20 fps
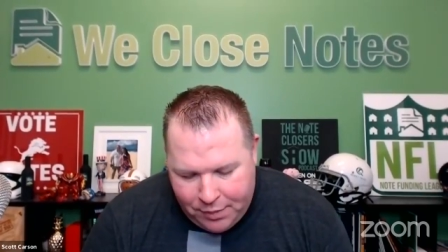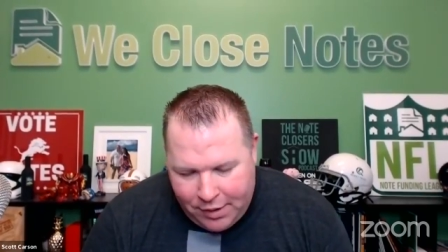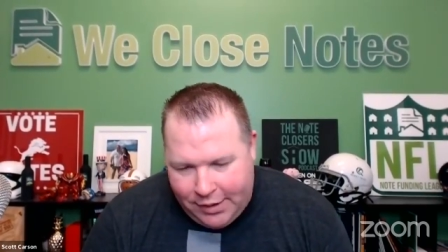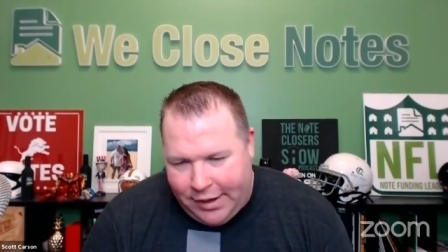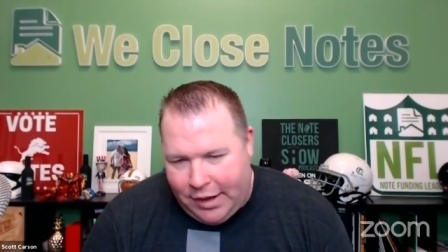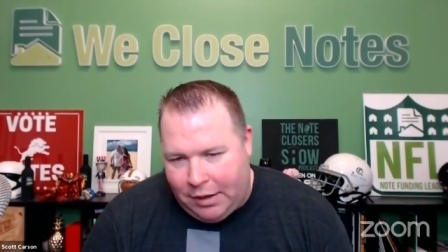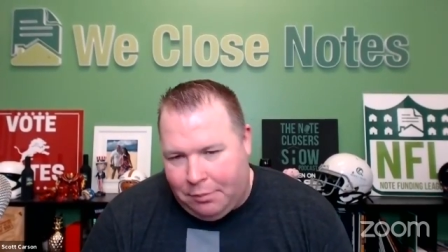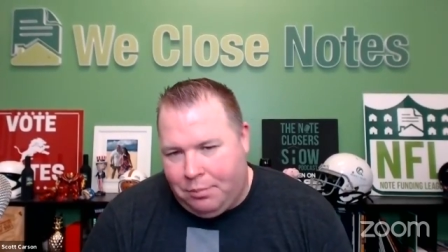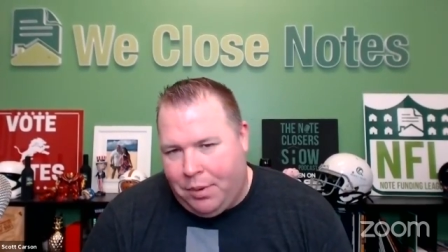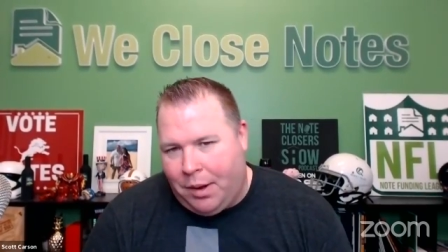
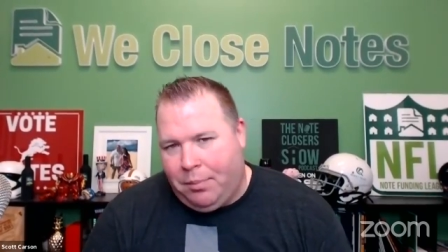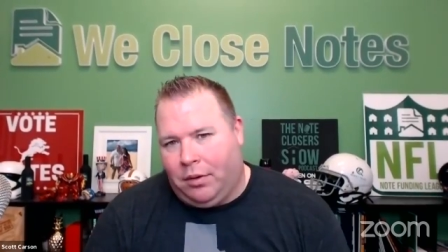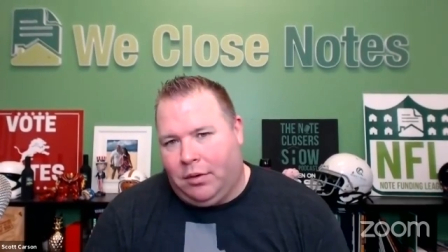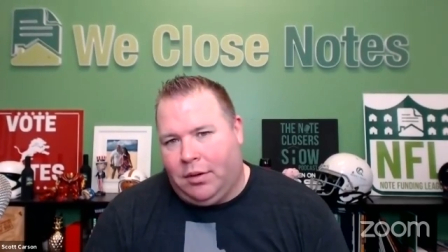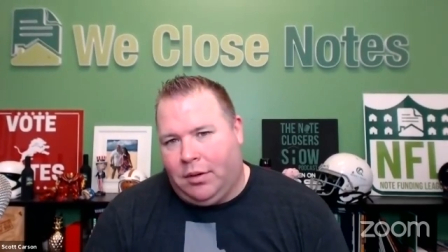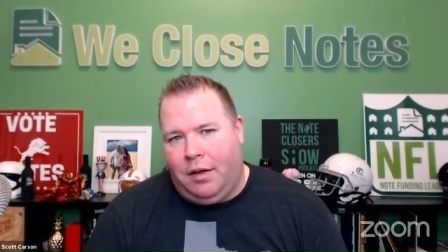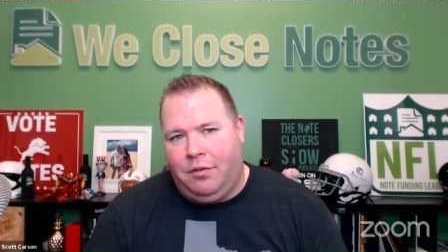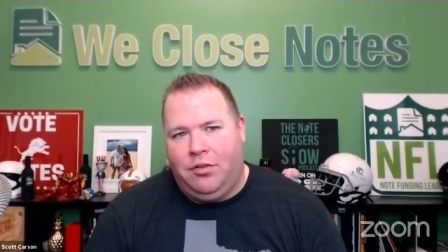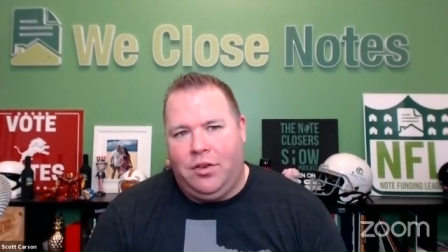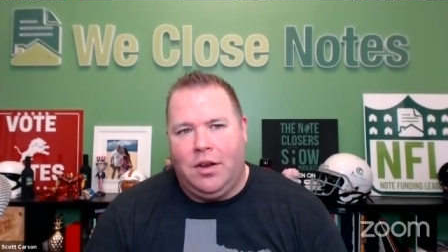You know, people
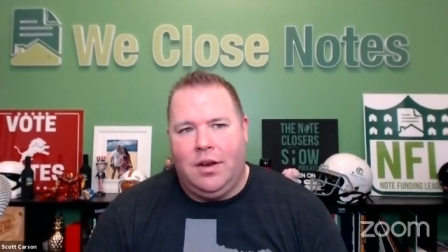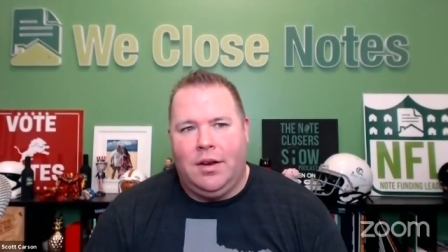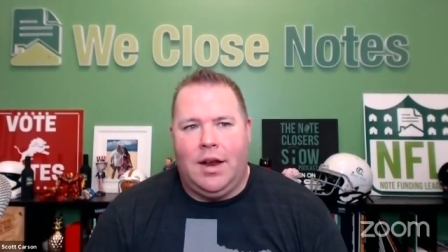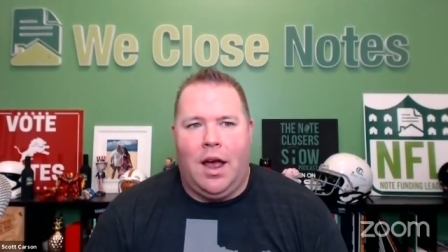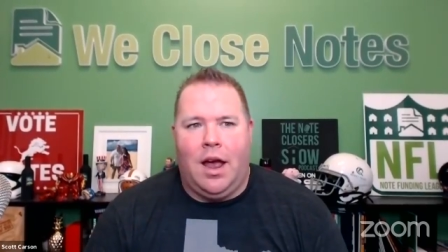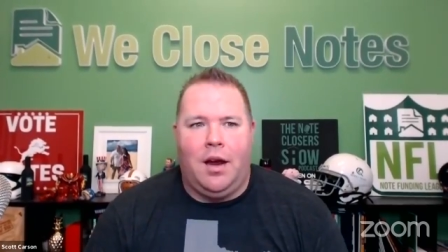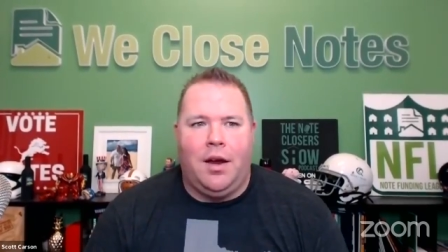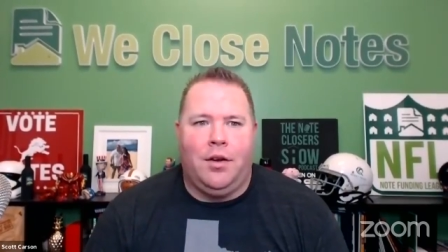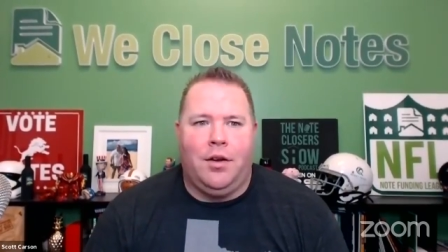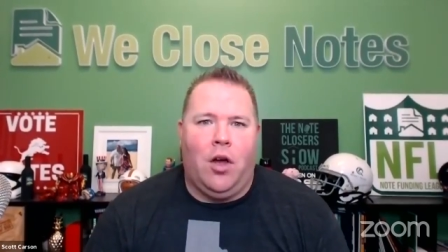love sitting
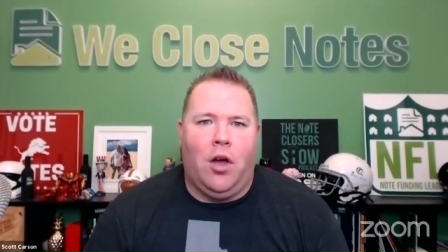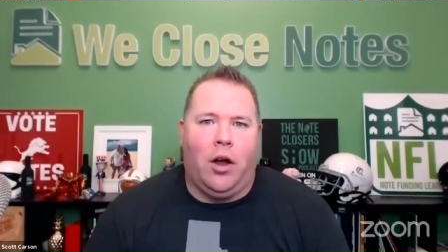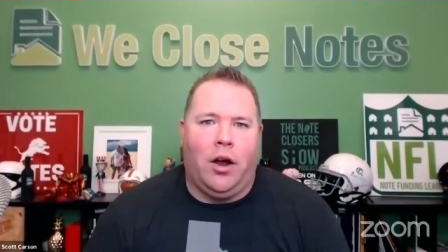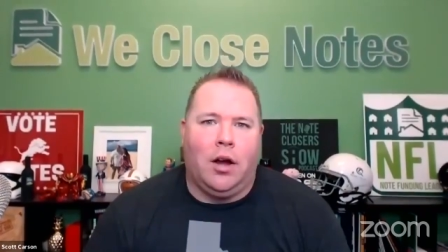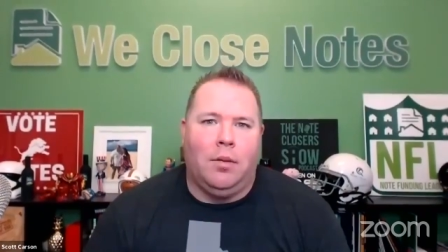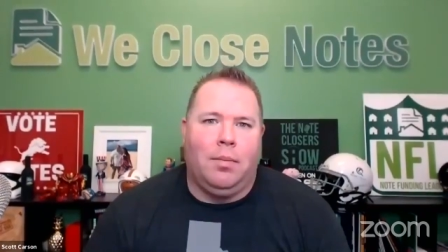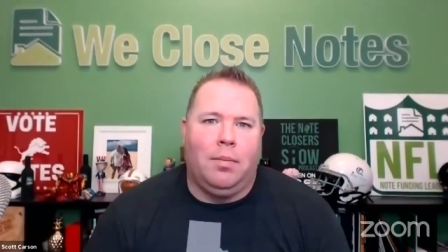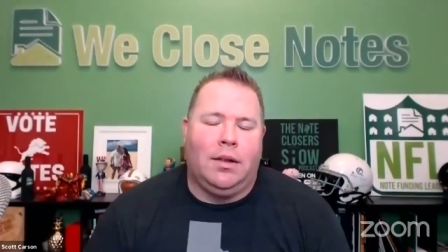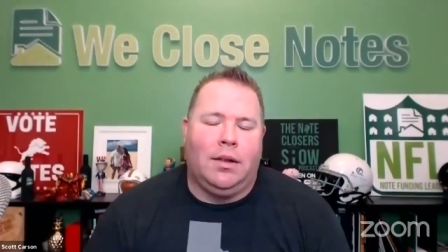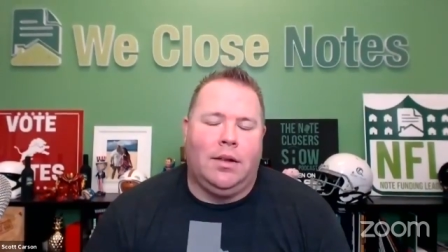down and
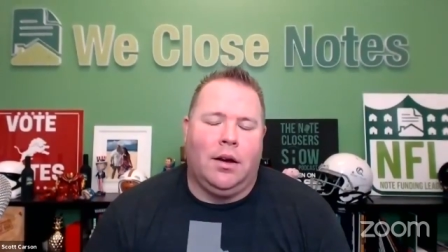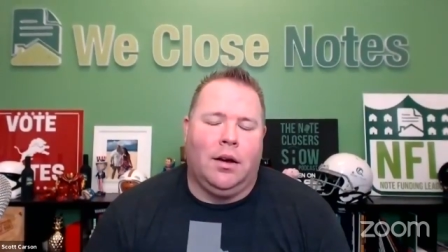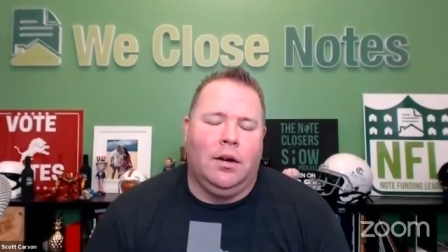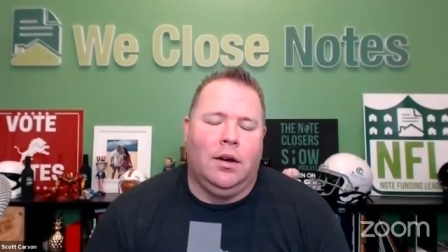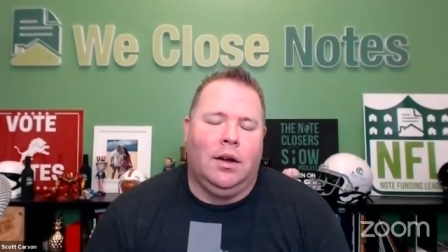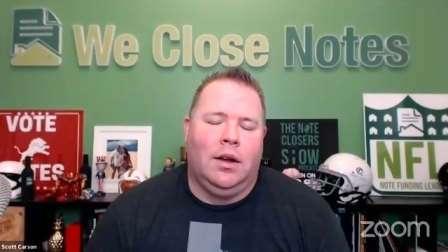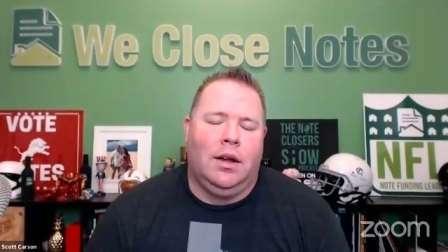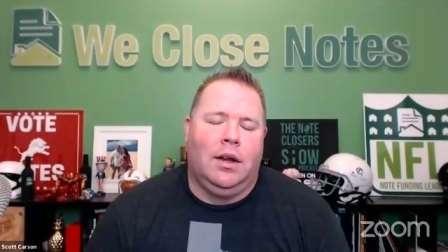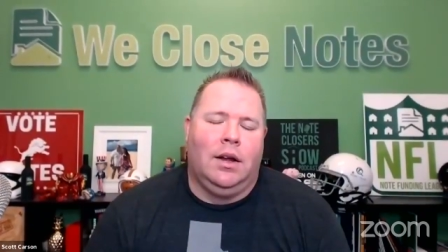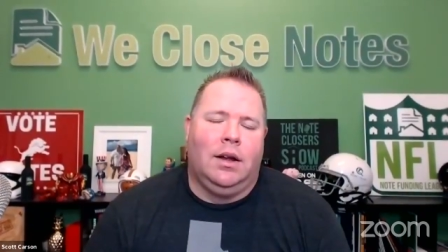talking about their
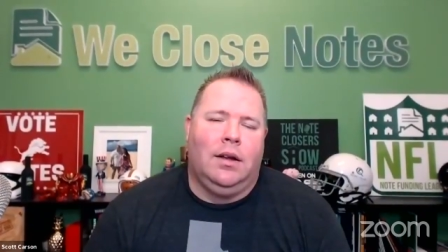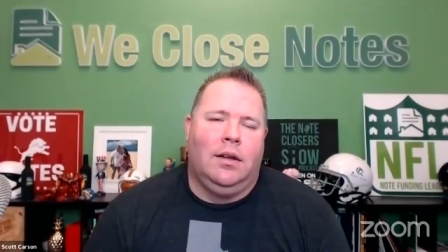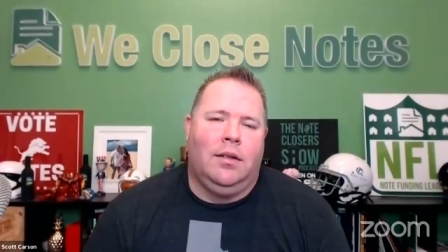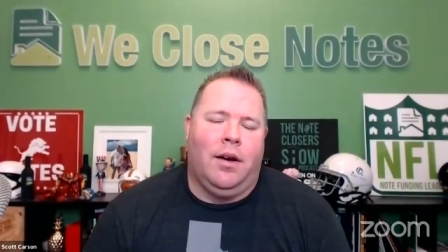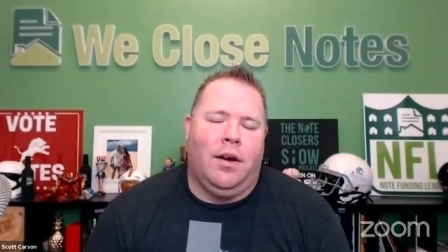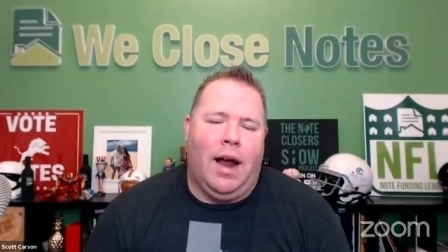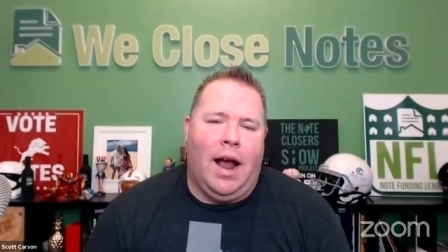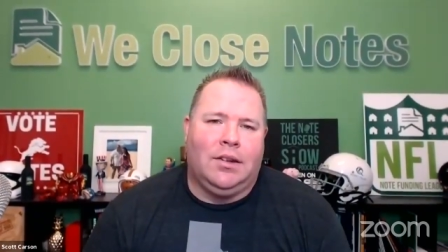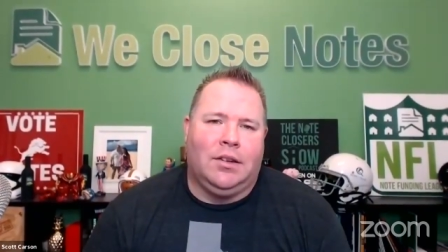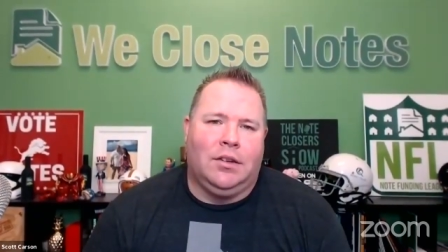
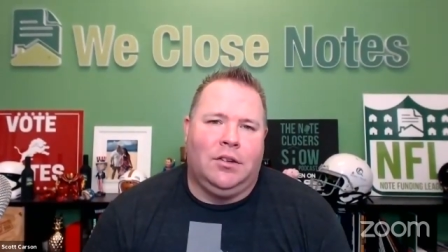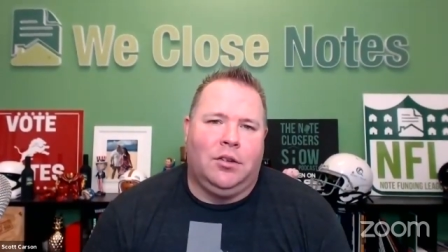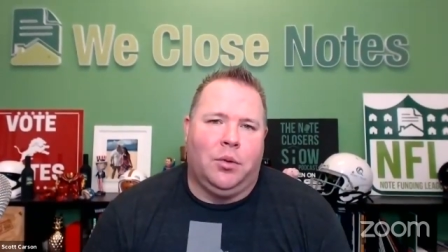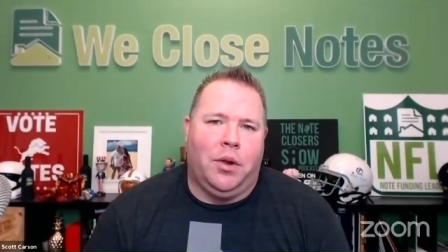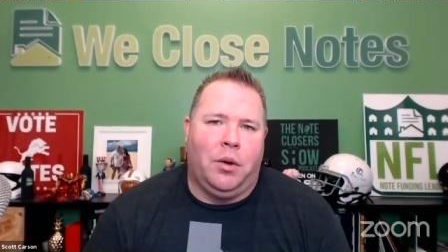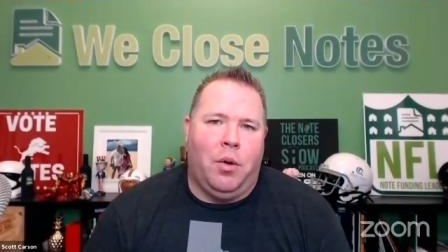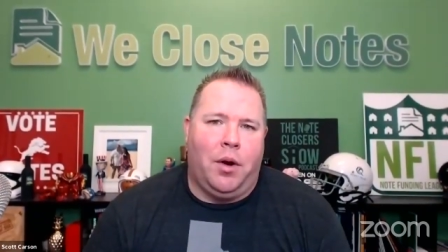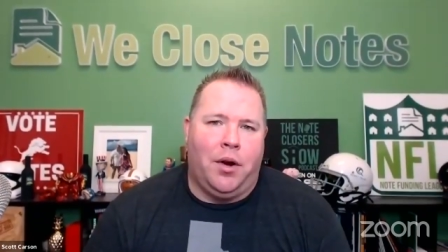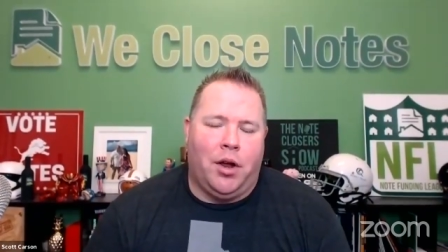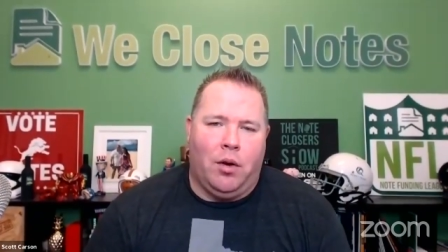their assets and
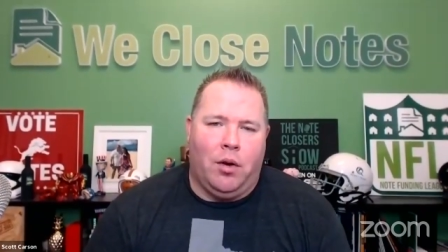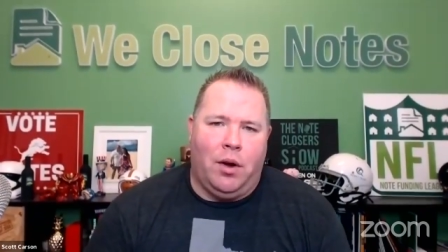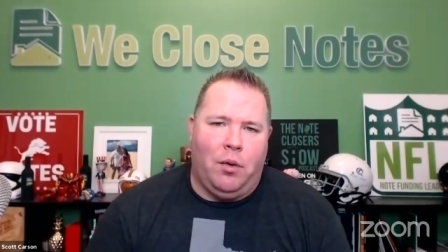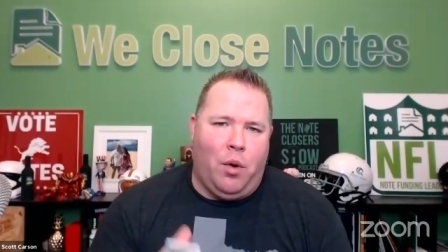where they want to go.